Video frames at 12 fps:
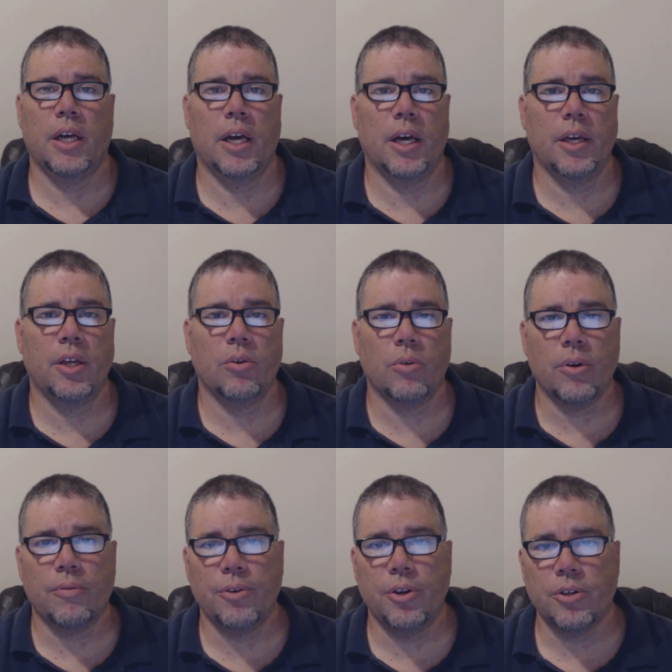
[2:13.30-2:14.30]
uh, in
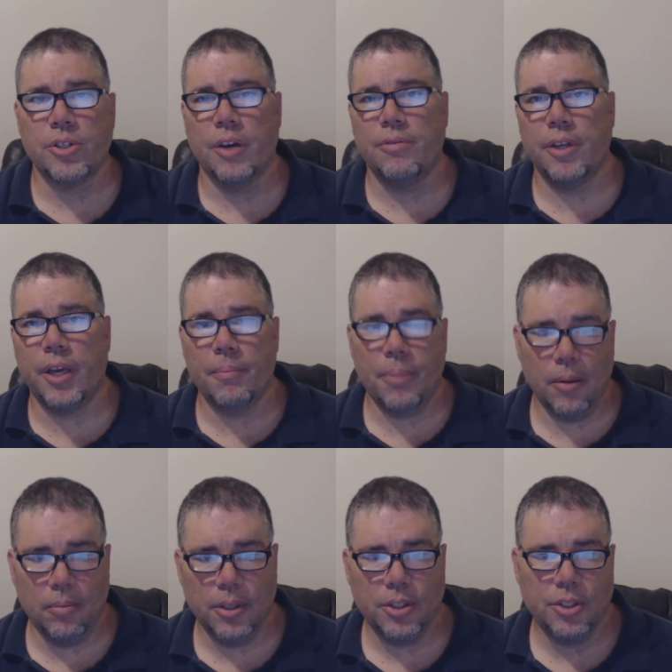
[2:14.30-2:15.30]
order for your stuff to get
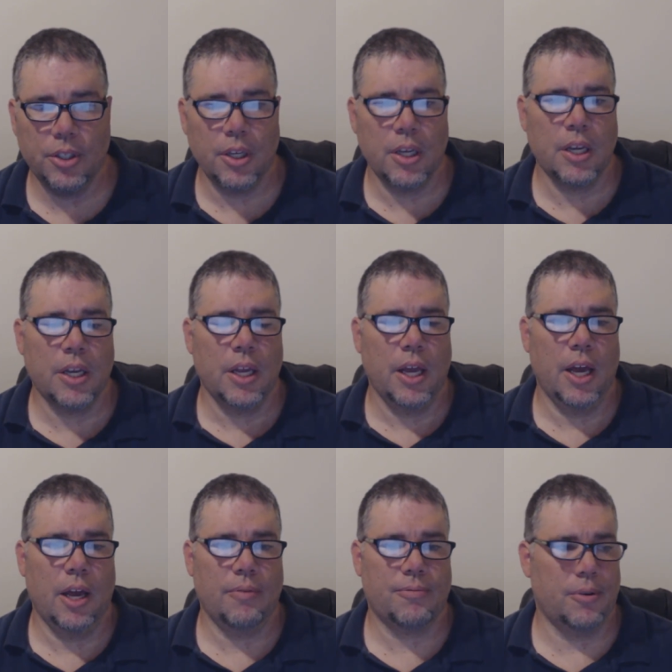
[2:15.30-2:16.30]
published.
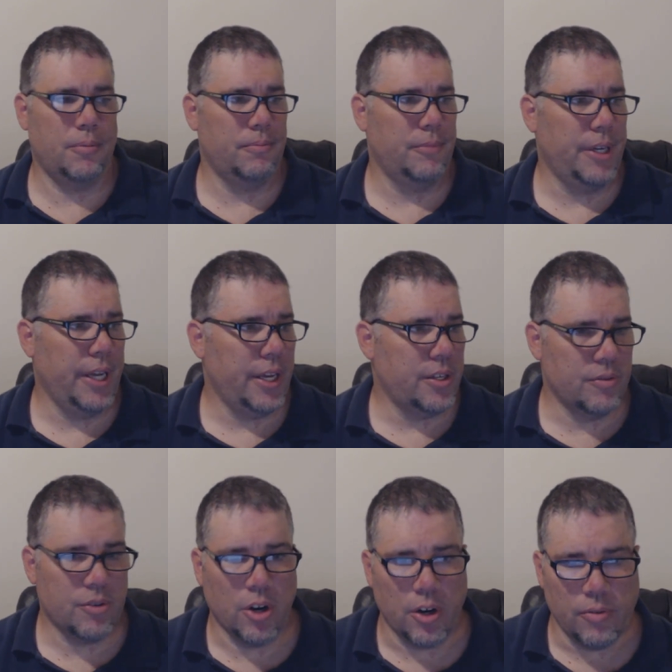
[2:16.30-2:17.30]
Uh, from the days
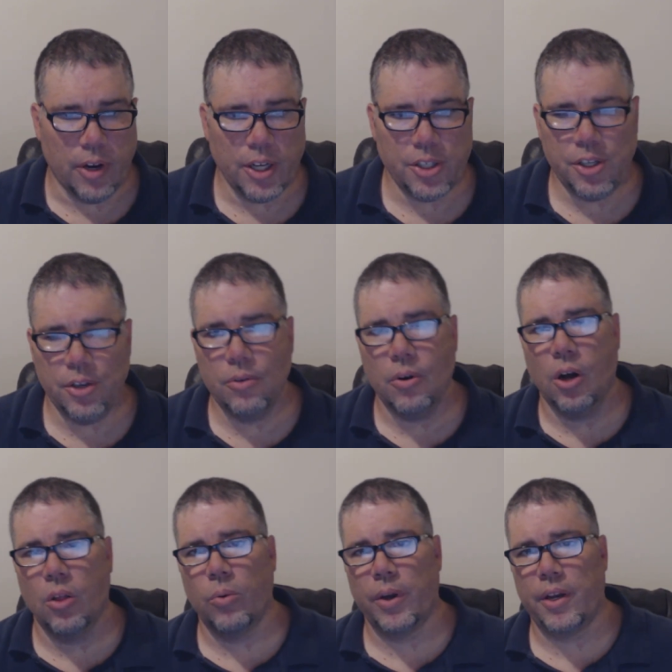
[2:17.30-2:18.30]
of Caravaggio
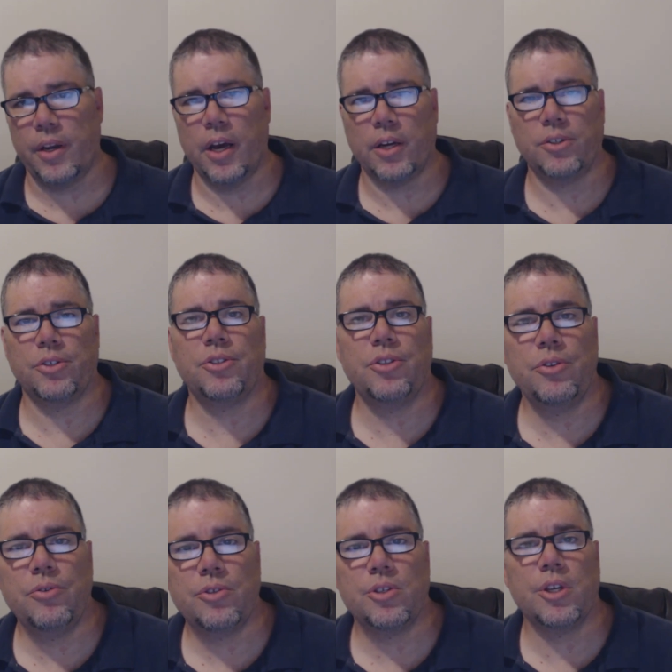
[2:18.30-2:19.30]
all the way to Dr.
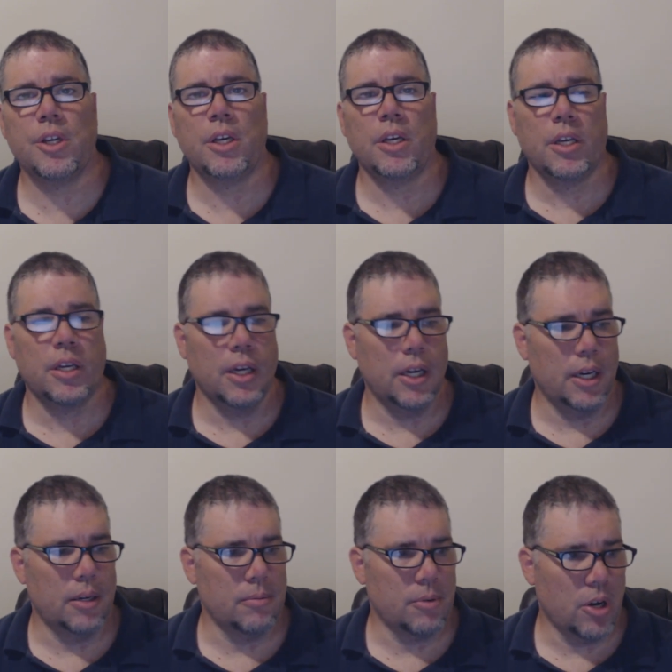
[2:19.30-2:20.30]
Seuss,
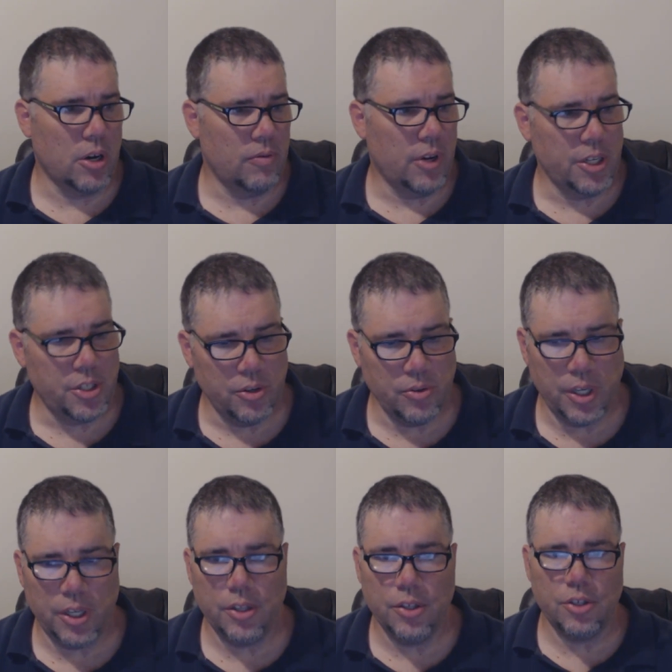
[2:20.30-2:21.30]
um, Caravaggio
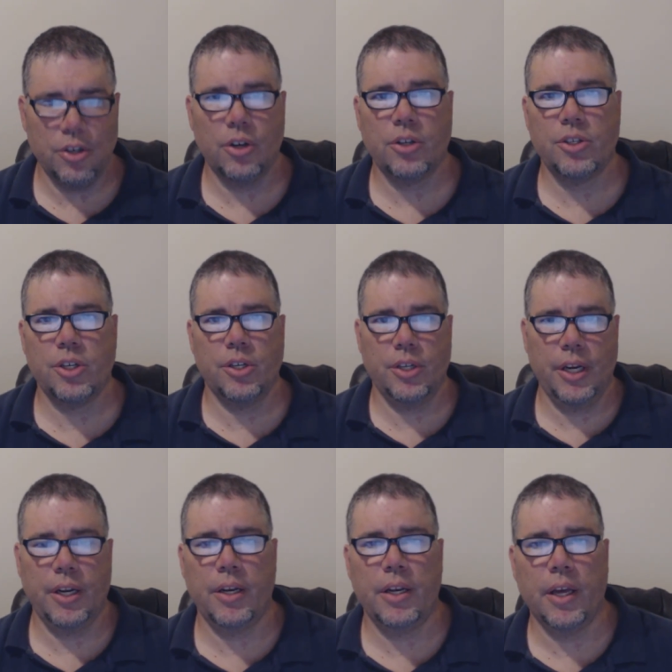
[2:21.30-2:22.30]
needed the church,
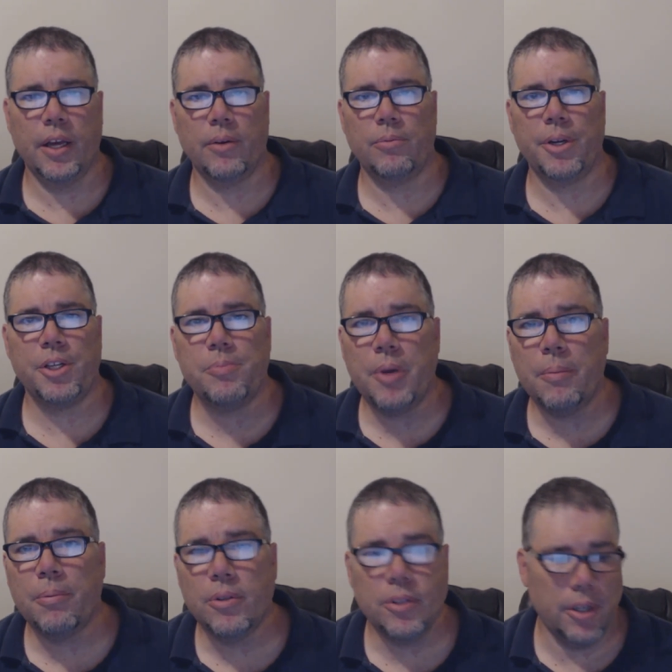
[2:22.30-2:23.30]
needed uh, rich
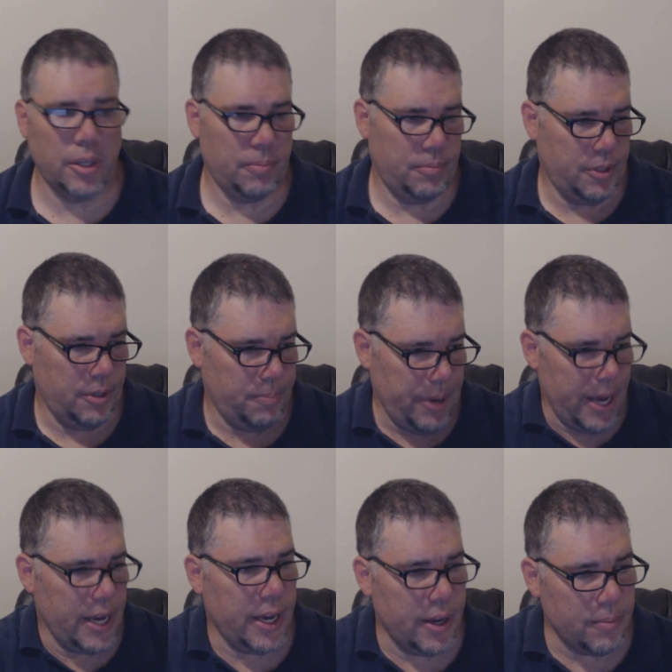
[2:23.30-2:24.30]
people to to
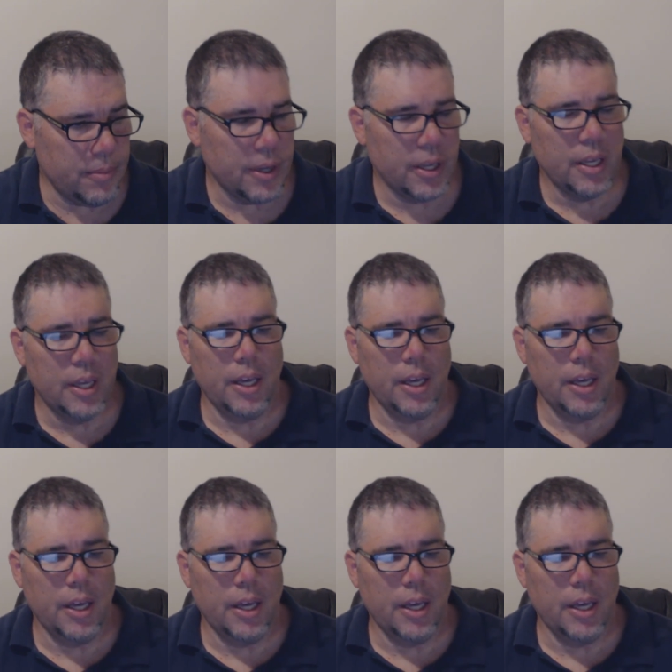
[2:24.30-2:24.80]
pay him,